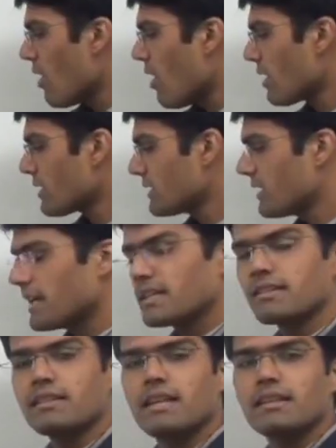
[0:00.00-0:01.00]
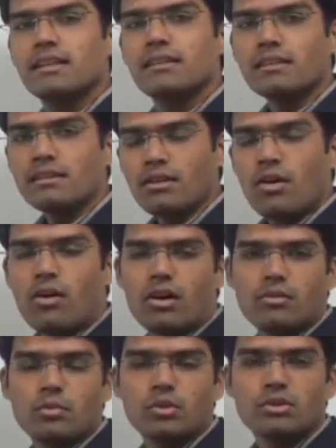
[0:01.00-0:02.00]
or greater than the other,
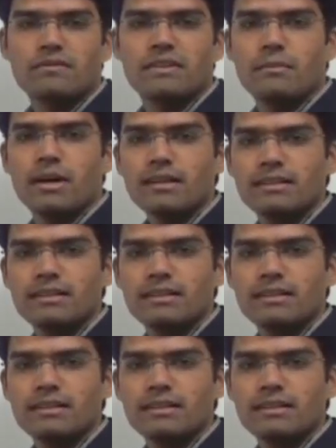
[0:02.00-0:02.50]
or both of them